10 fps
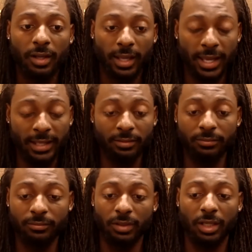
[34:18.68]
and
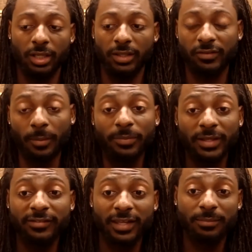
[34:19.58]
some
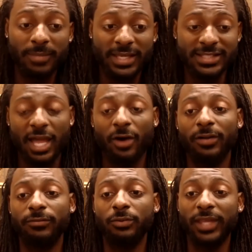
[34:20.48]
things get missed. Now,
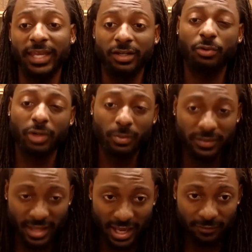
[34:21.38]
if you can't agree with
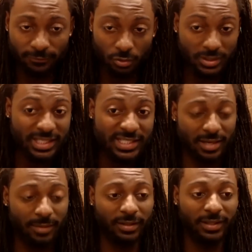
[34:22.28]
that, if you need
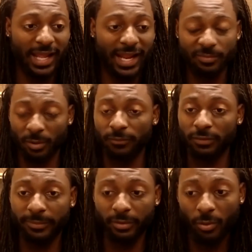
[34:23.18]
something that has
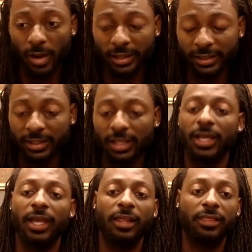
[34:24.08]
perfect build quality,
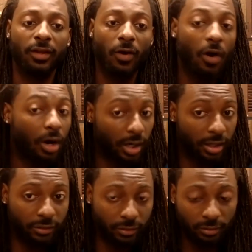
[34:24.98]
there are
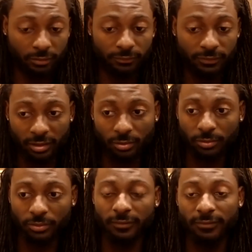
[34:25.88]
other
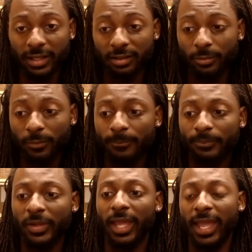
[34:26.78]
vehicles available.
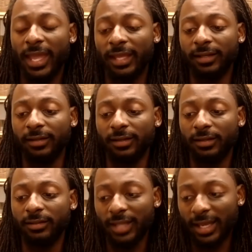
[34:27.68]
And
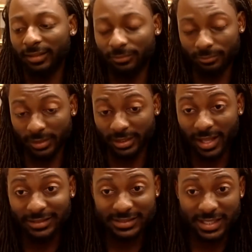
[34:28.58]
like
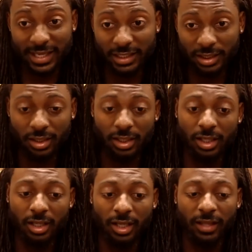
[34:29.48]
Elon said,
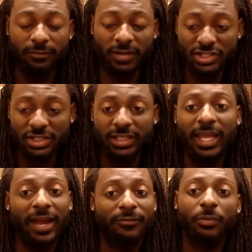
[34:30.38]
eventually
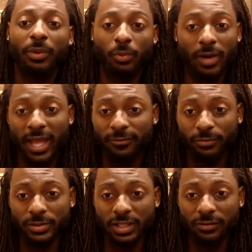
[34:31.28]
everyone will have
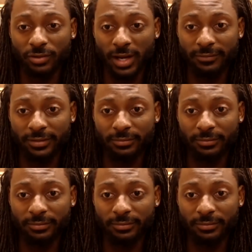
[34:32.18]
full self-driving.